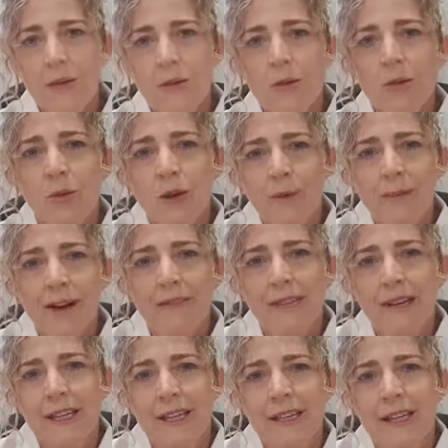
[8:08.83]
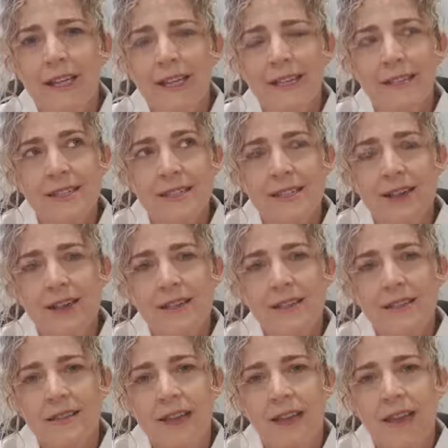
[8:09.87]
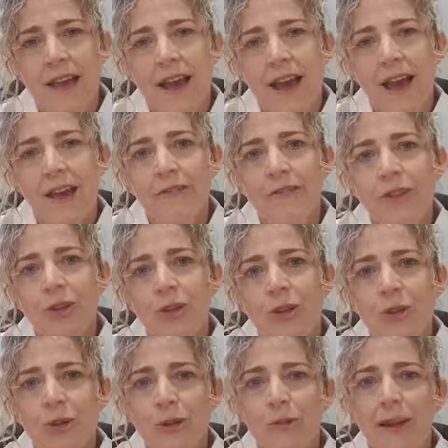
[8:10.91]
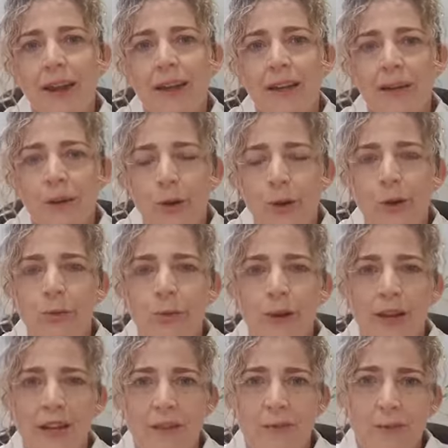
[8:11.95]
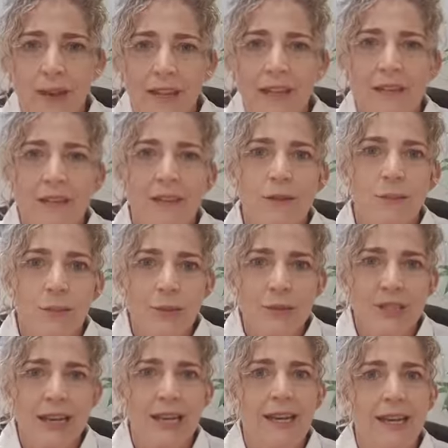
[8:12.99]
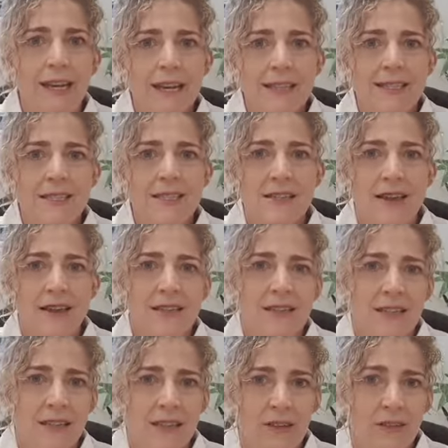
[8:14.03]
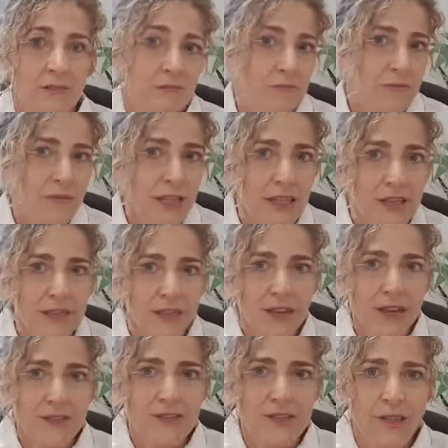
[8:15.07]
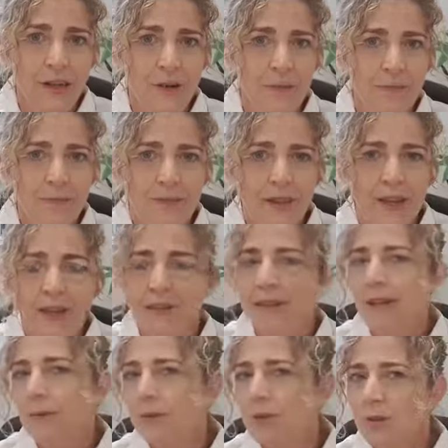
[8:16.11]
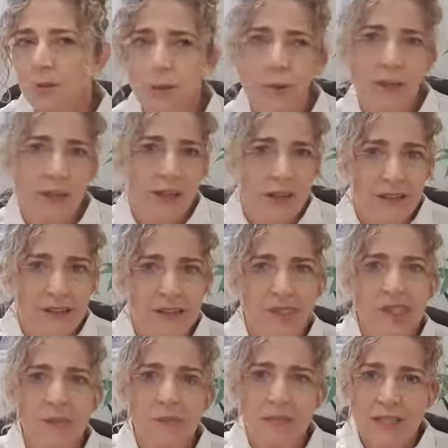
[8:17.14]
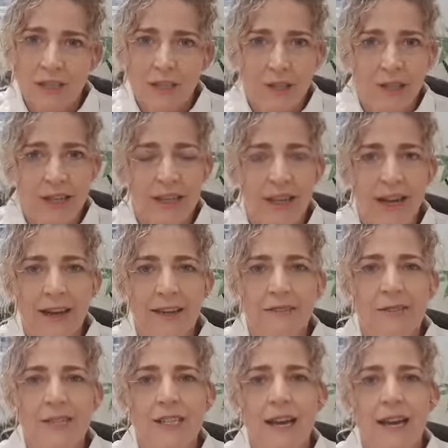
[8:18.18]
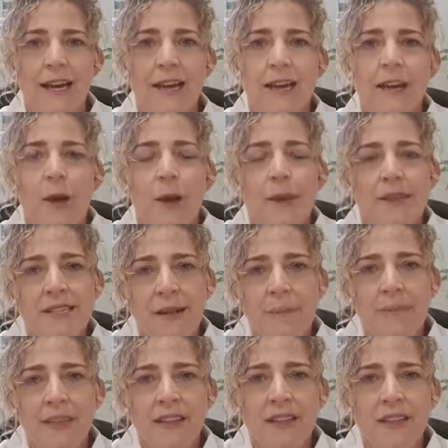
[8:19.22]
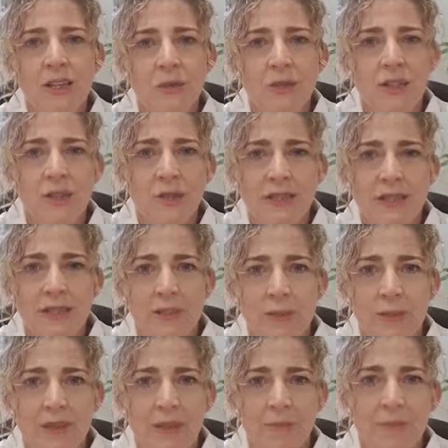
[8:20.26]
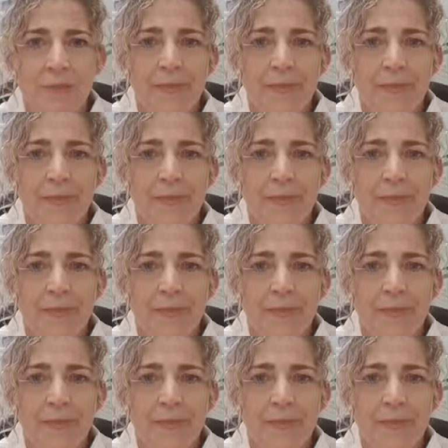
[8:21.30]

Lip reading: But what about regular exercise? Have you thought about incorporating regular routine exercise in your lifestyle? Now, I'm not talking going to the gym and slogging it out every day. Something that you enjoy doing.